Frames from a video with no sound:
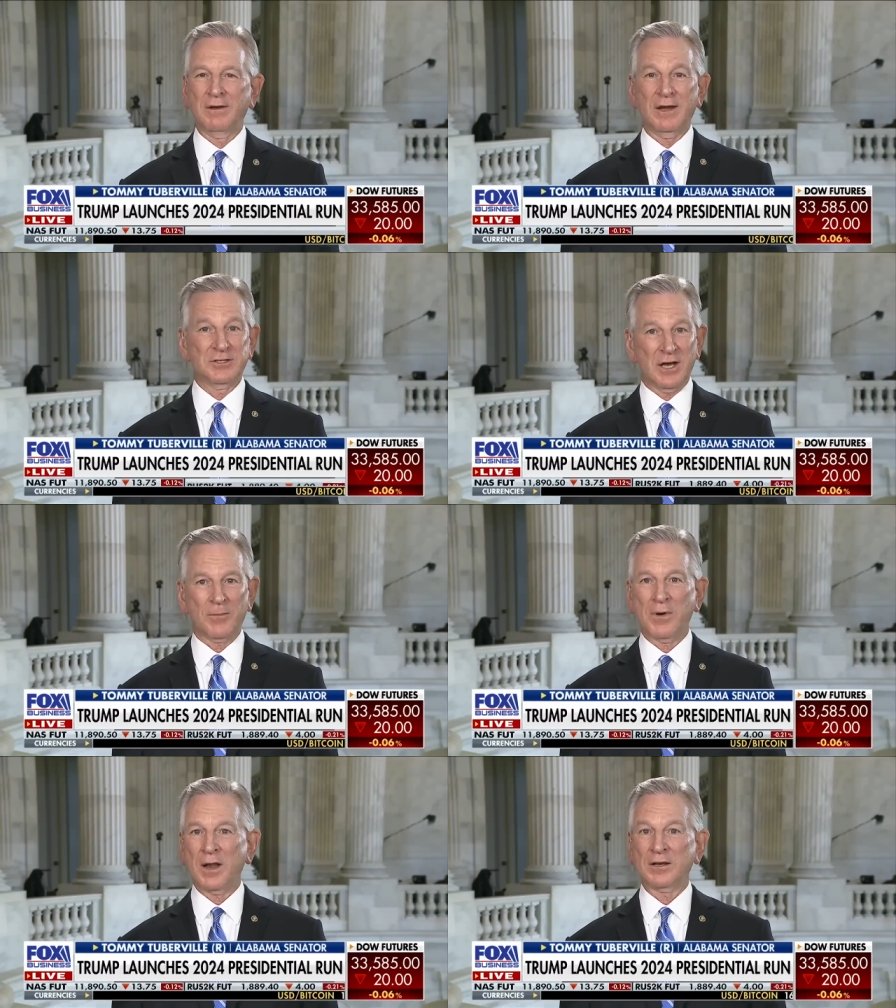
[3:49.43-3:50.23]
He's not
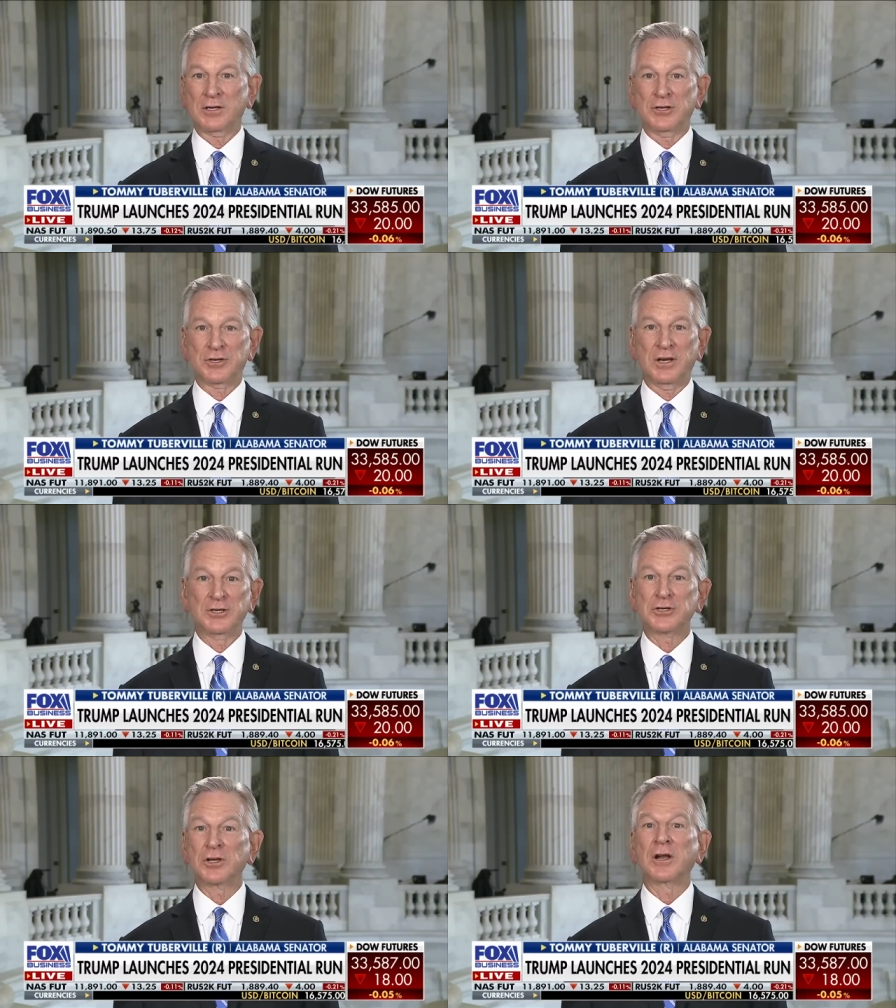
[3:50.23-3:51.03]
a politician.
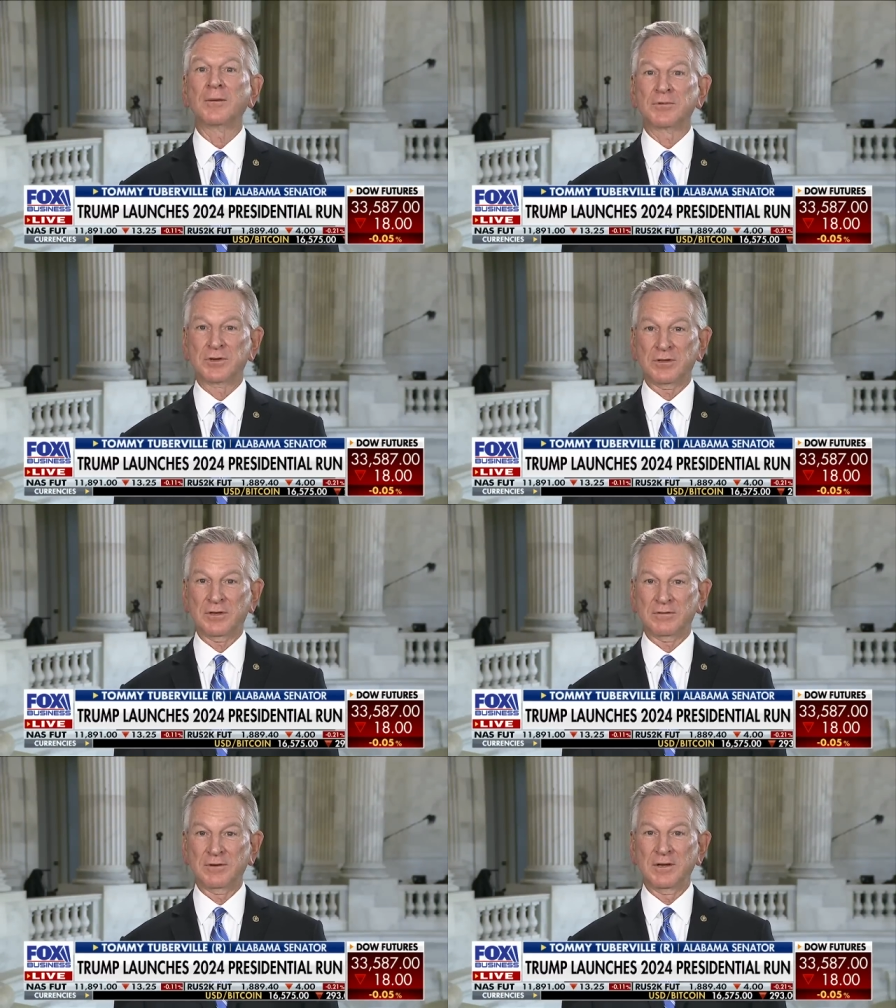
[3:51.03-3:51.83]
He stood up to
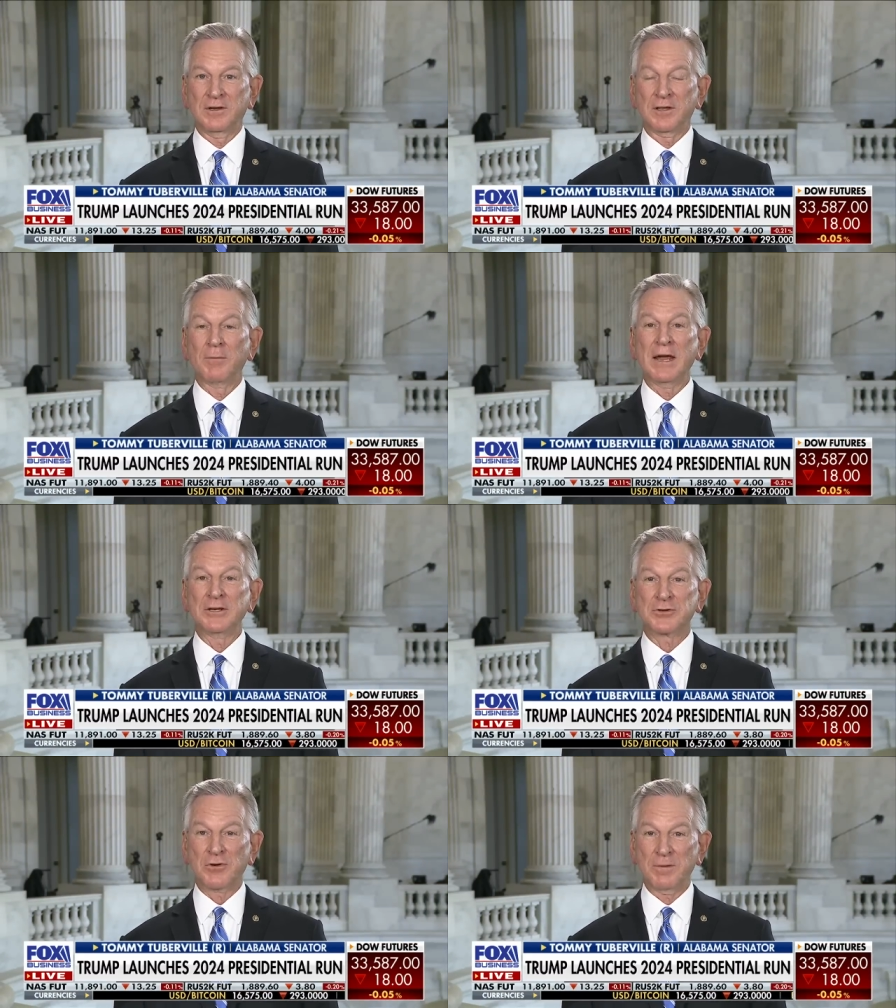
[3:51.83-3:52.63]
the, the
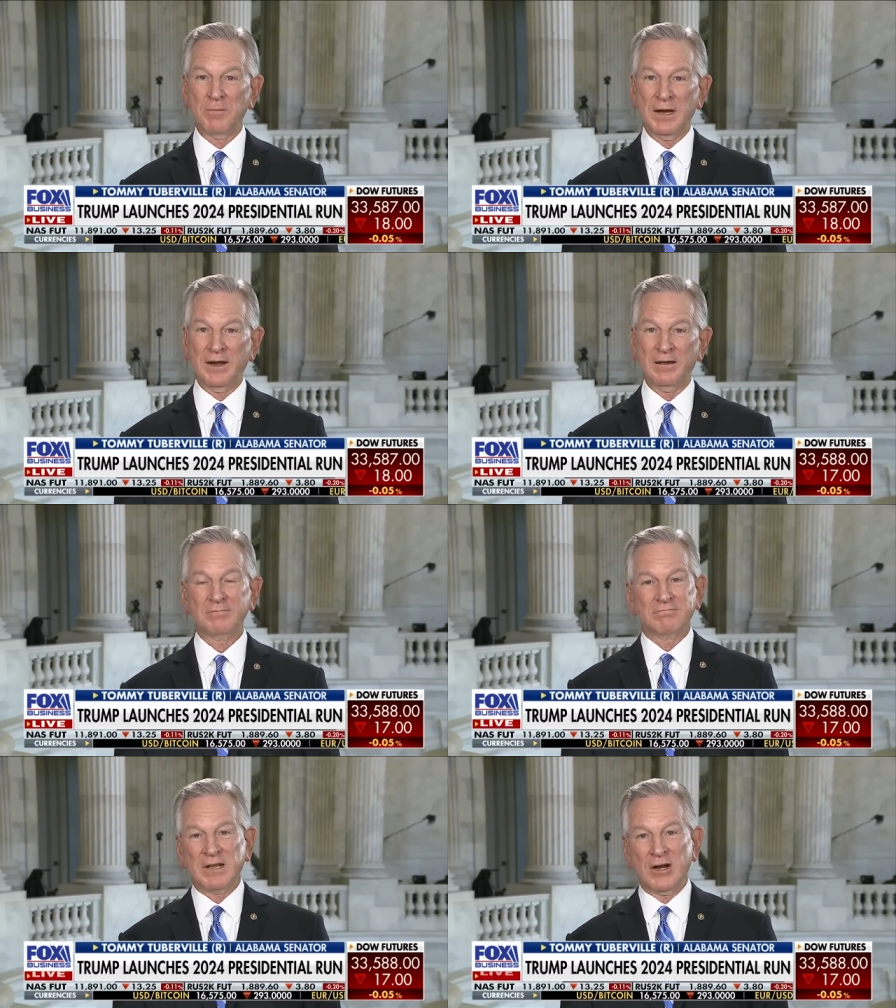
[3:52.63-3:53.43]
mainstream
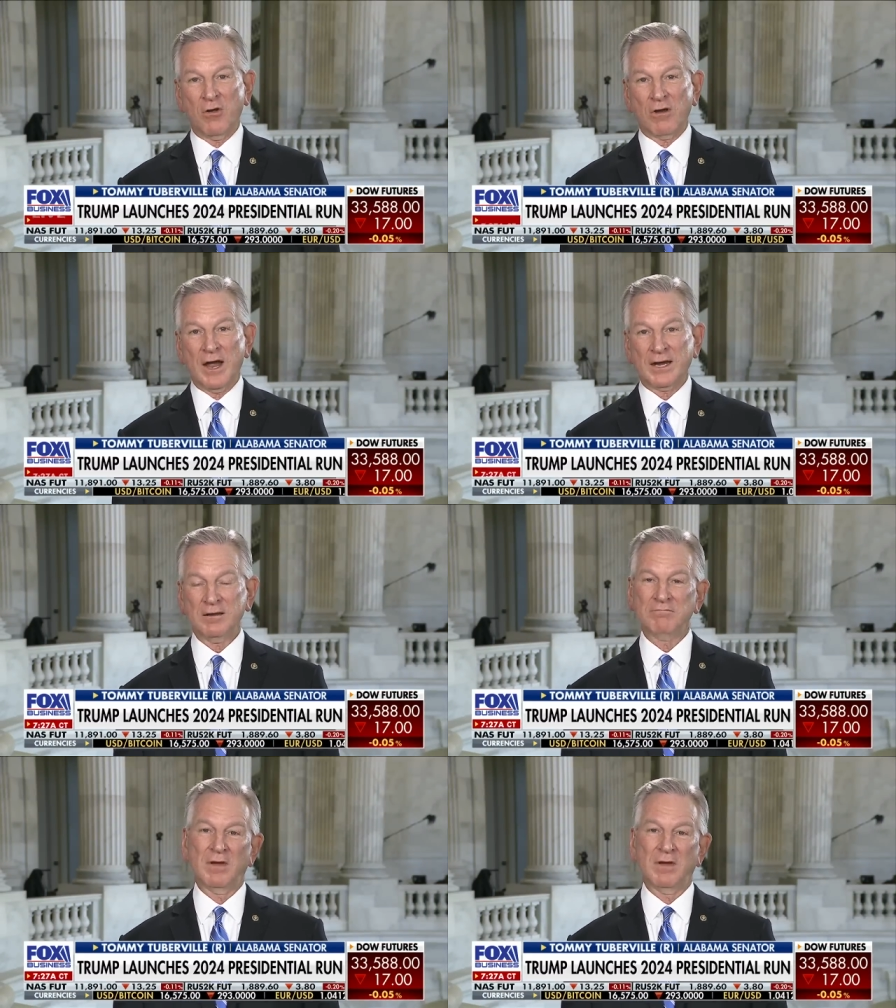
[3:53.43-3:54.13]
media. They don't like him.